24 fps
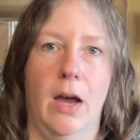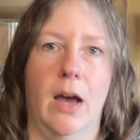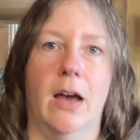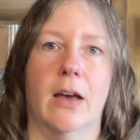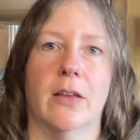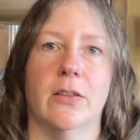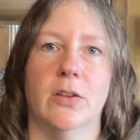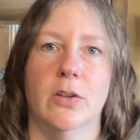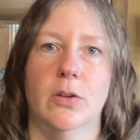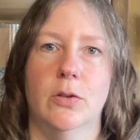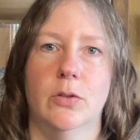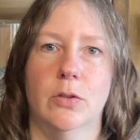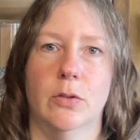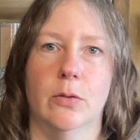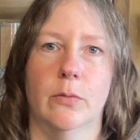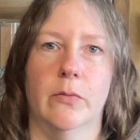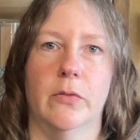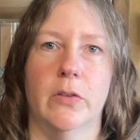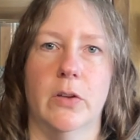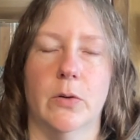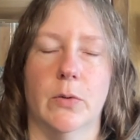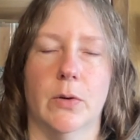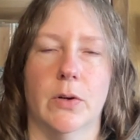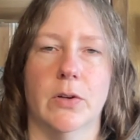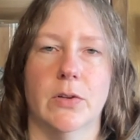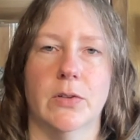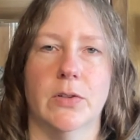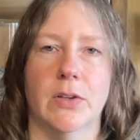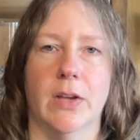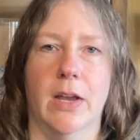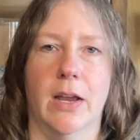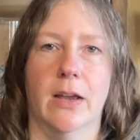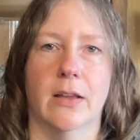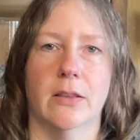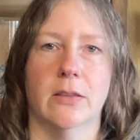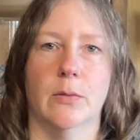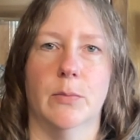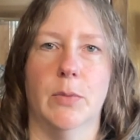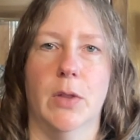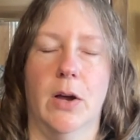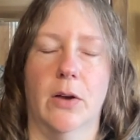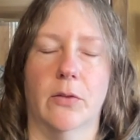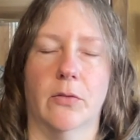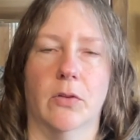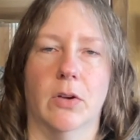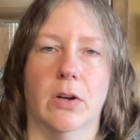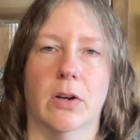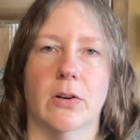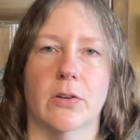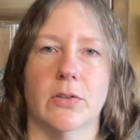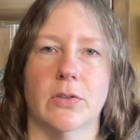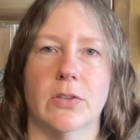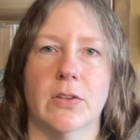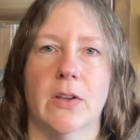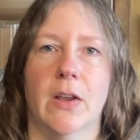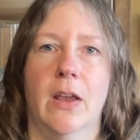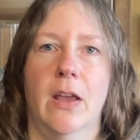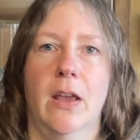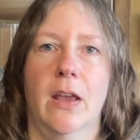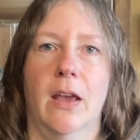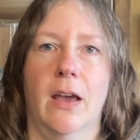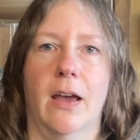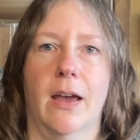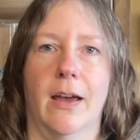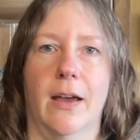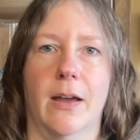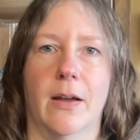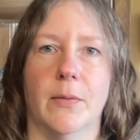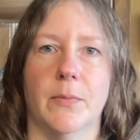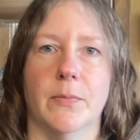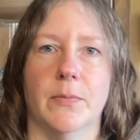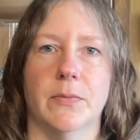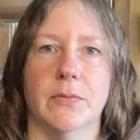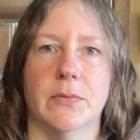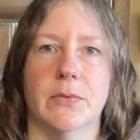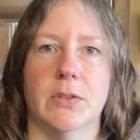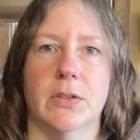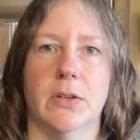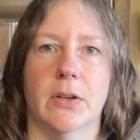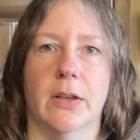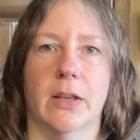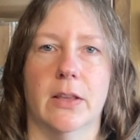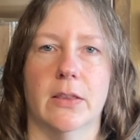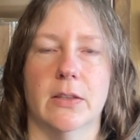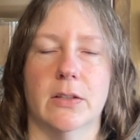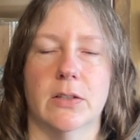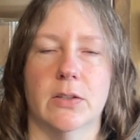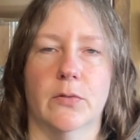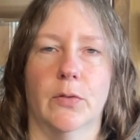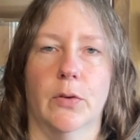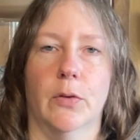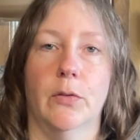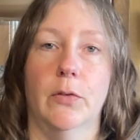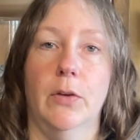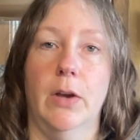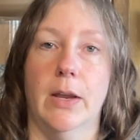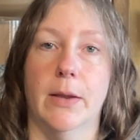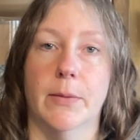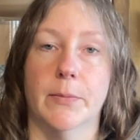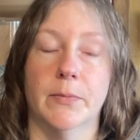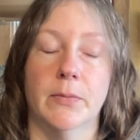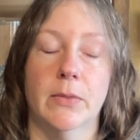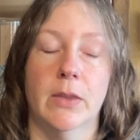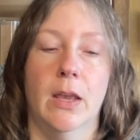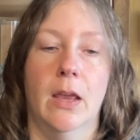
uh, the YouTube viewers and the blog readers, um, to get this for free.